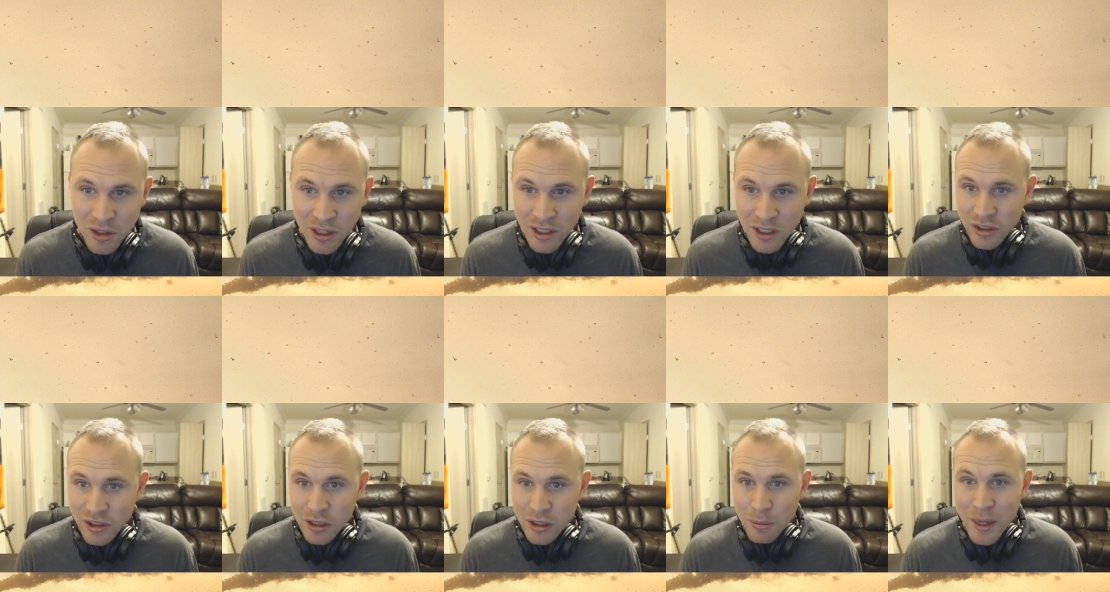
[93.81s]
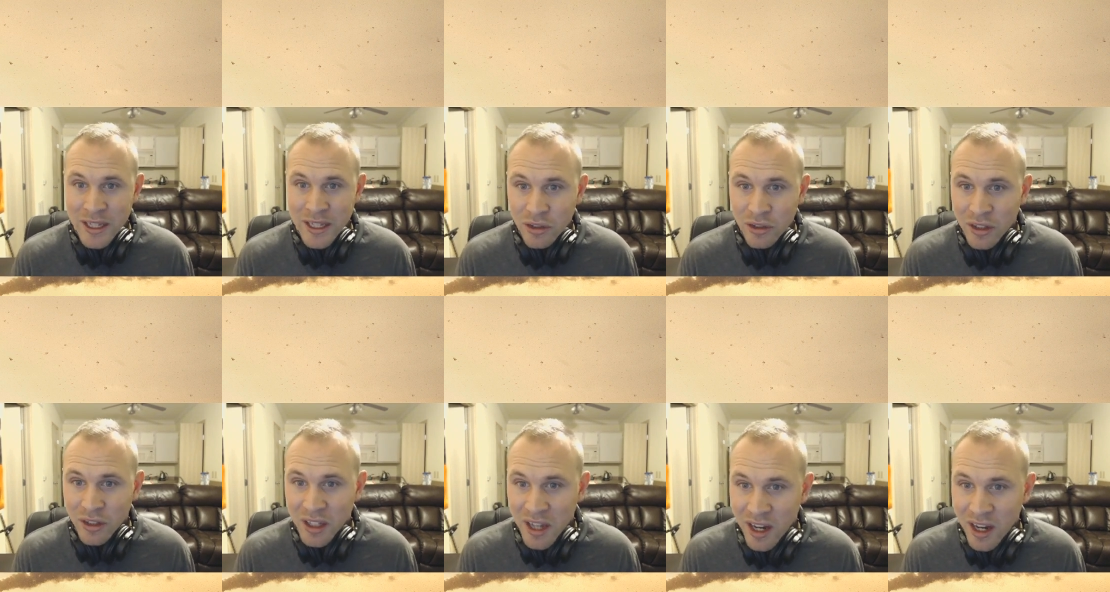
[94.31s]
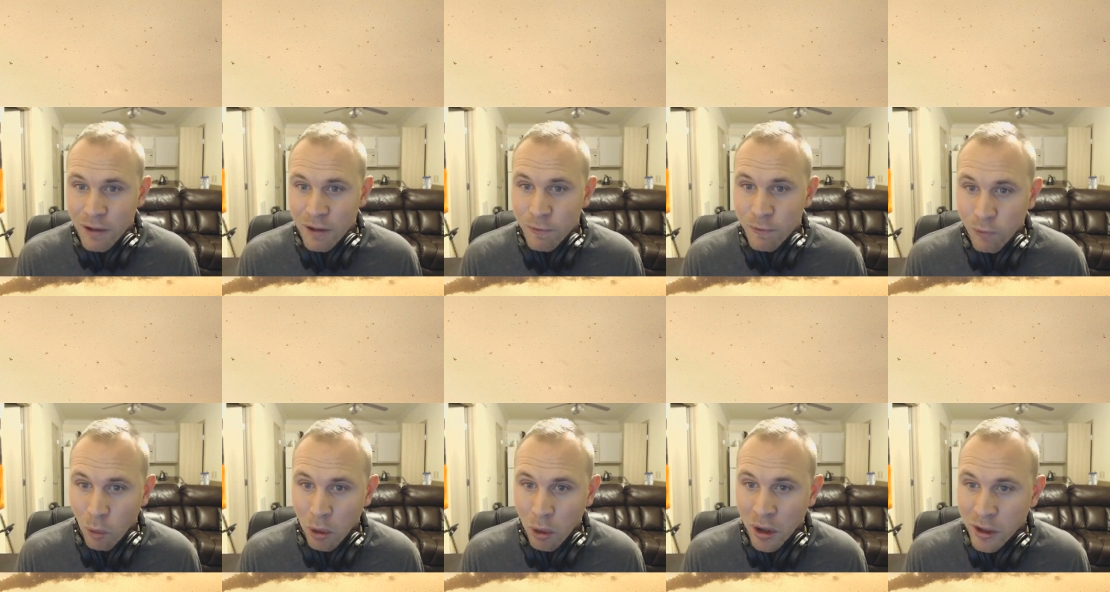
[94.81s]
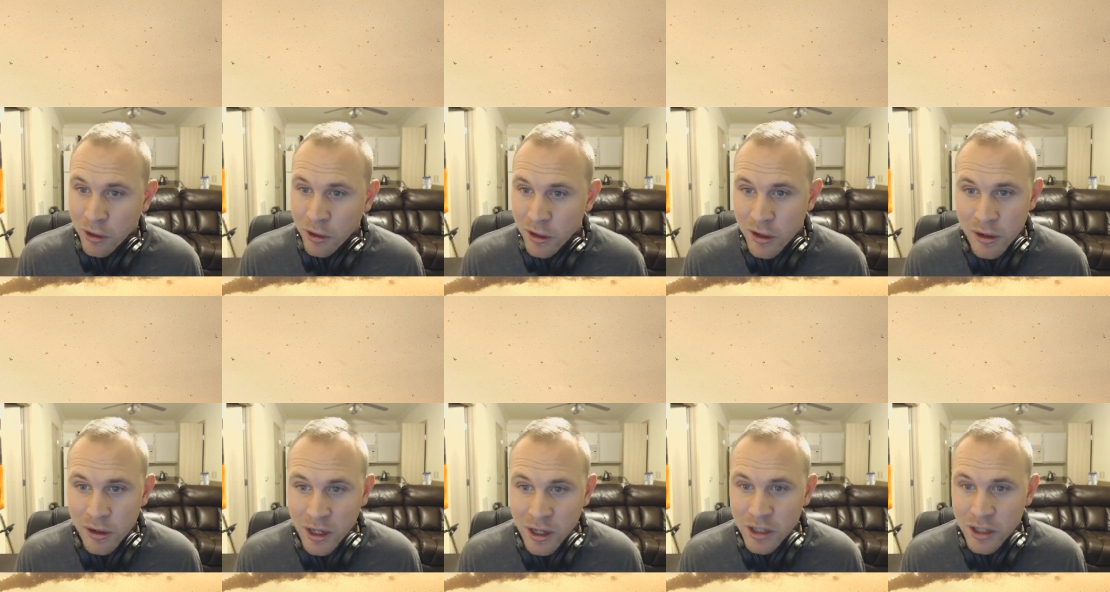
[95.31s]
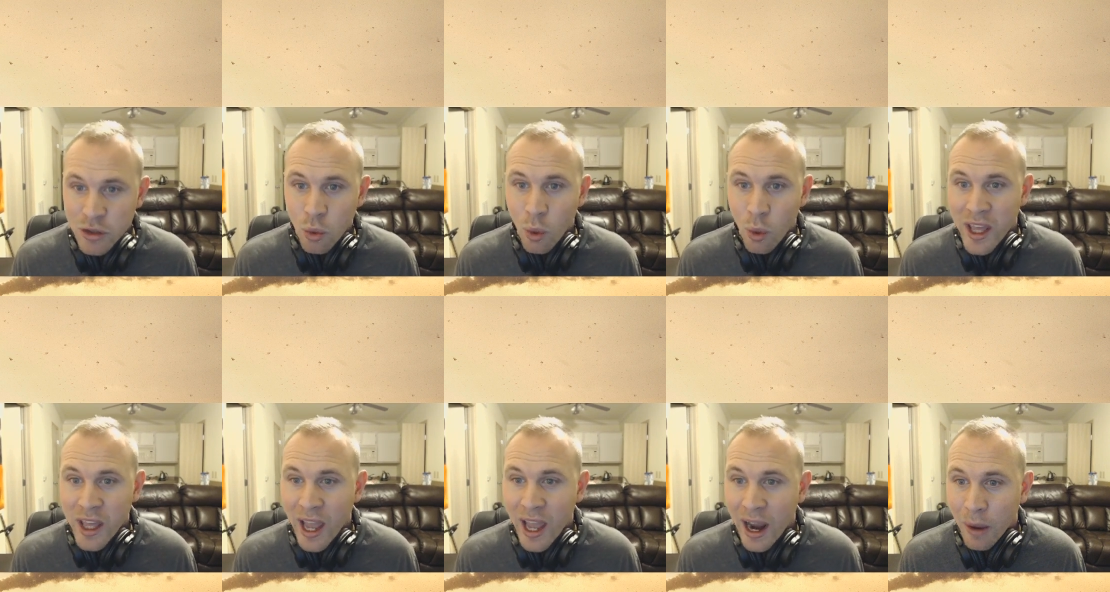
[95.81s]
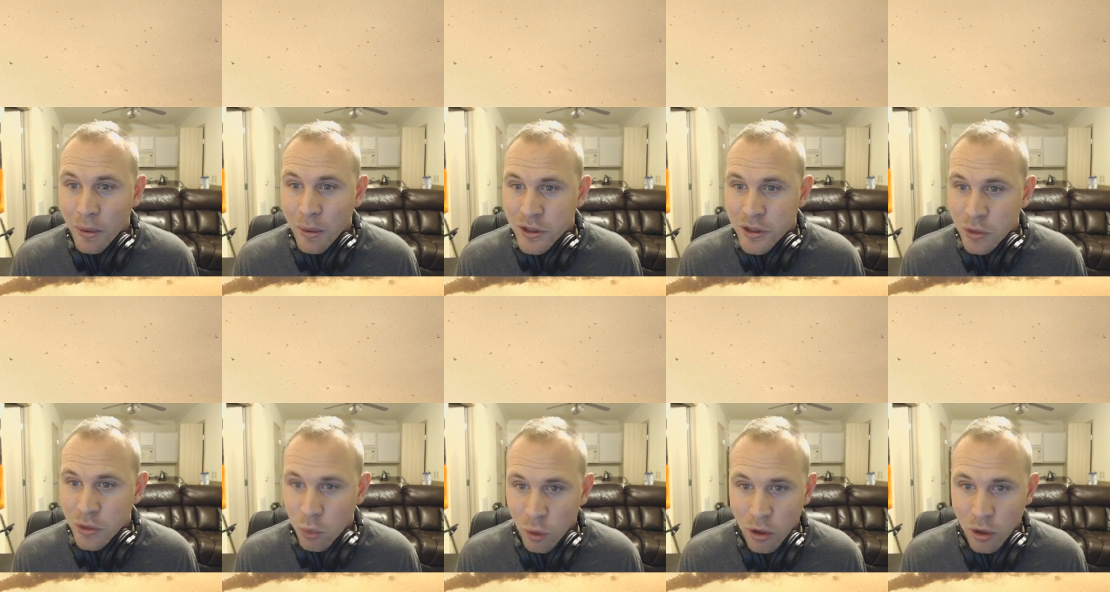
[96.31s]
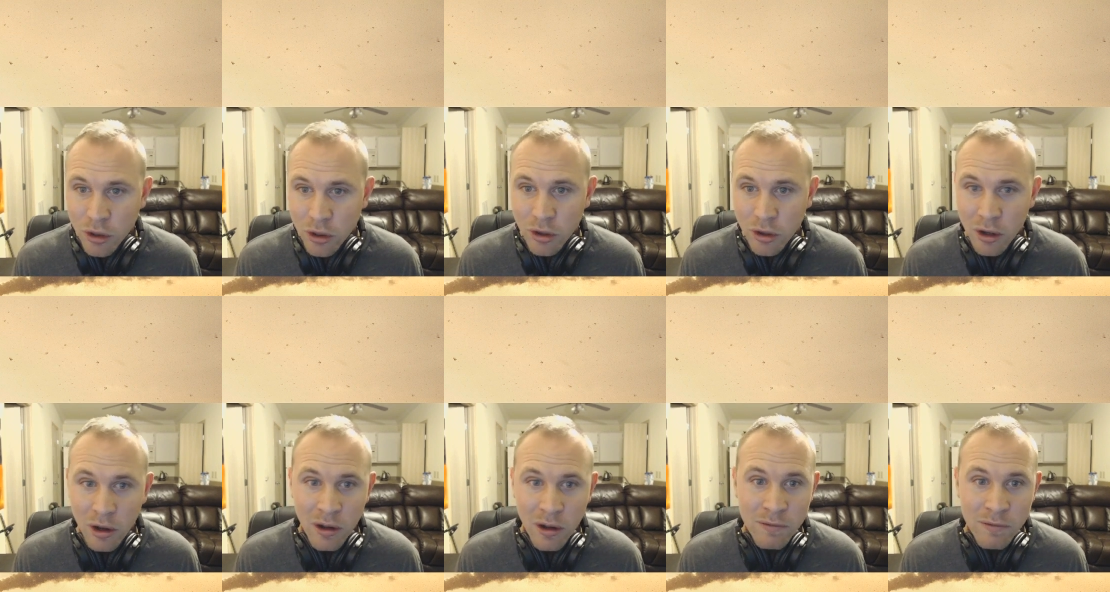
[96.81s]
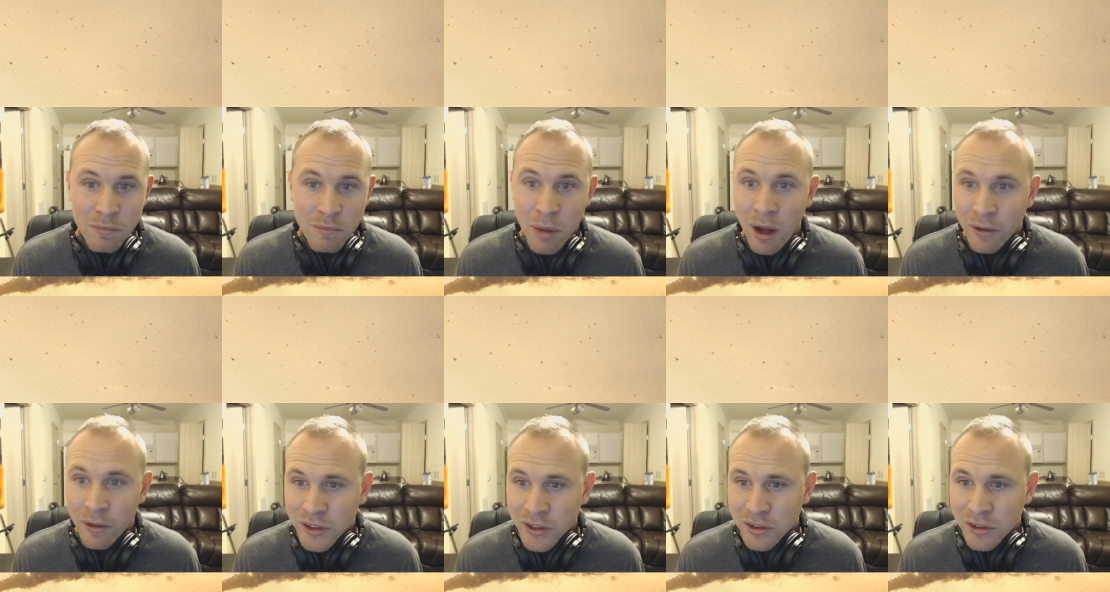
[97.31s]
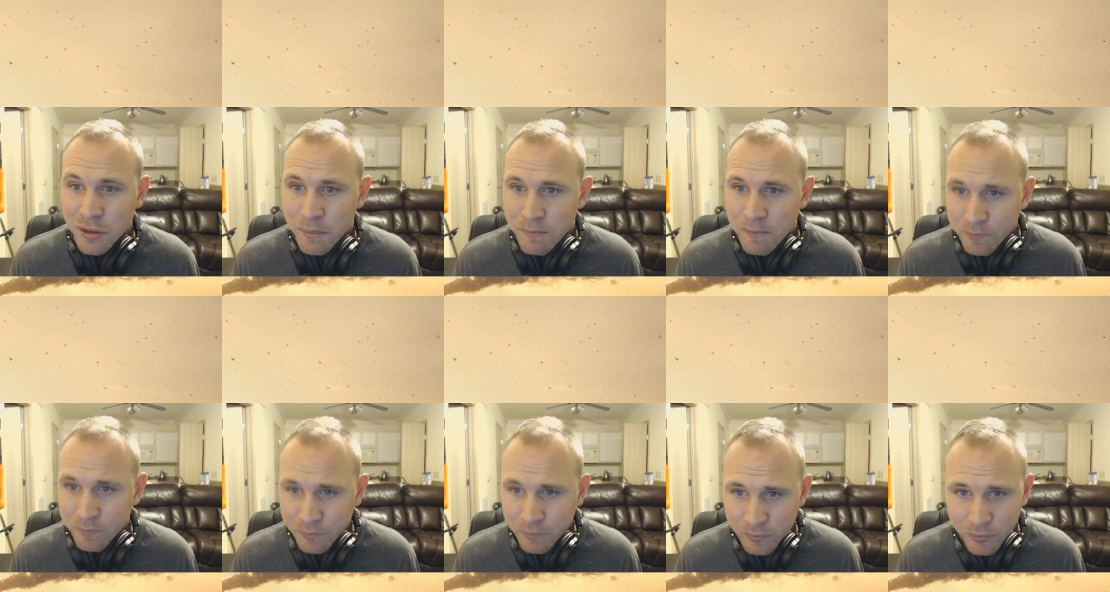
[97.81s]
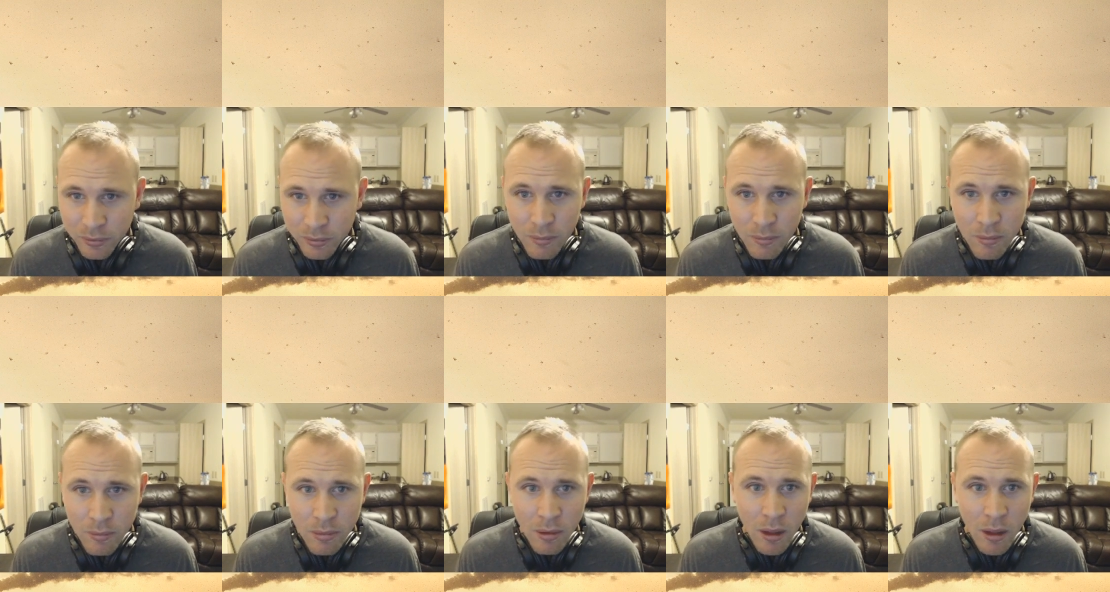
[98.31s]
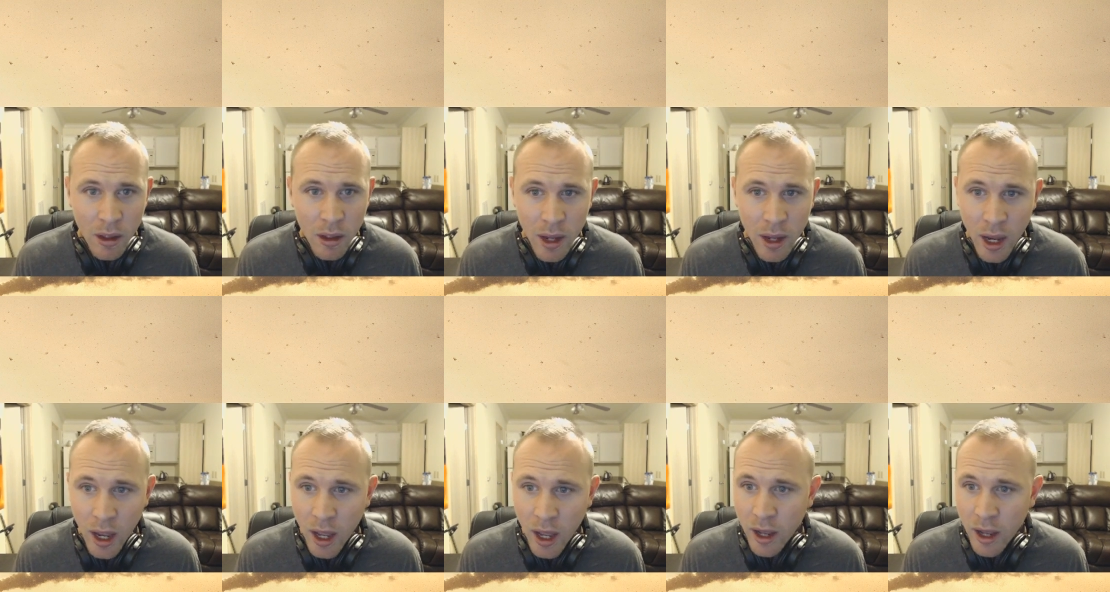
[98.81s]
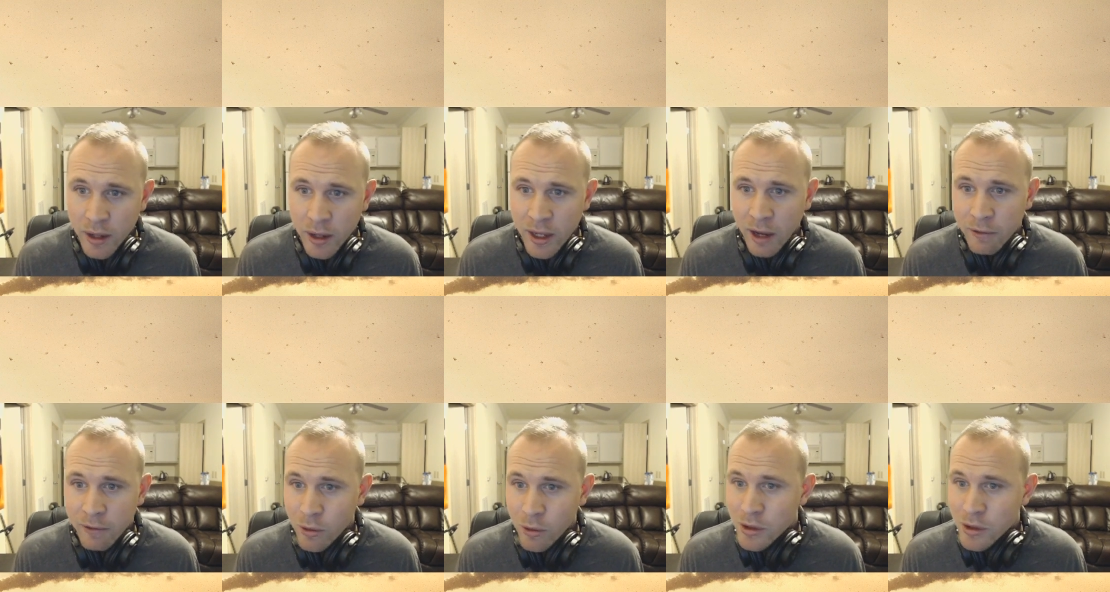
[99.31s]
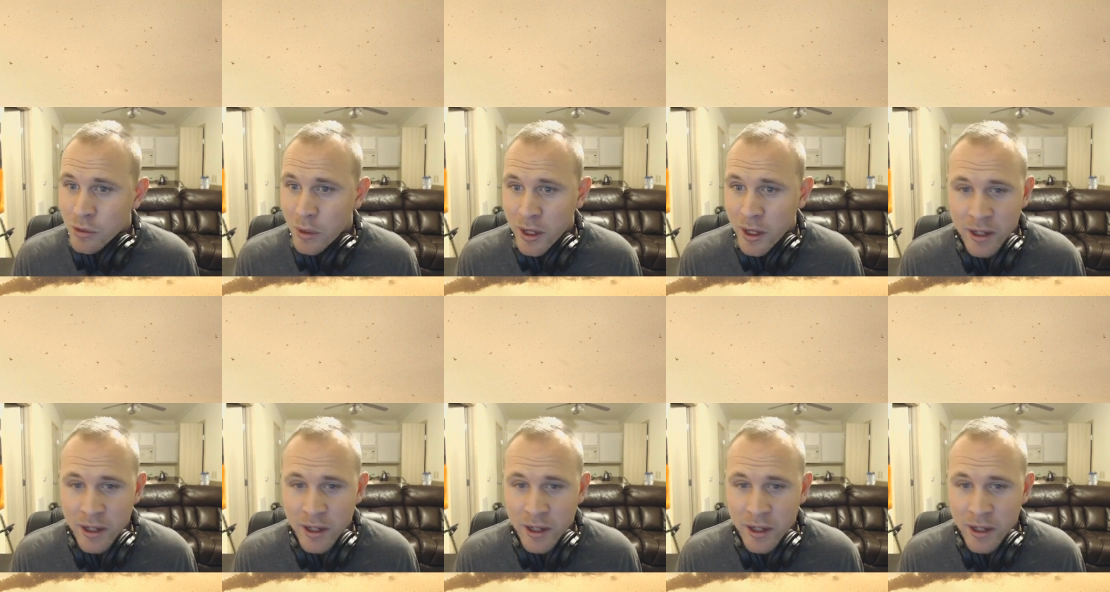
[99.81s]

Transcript: So you're basically getting 420 hours worth of buffs. 420.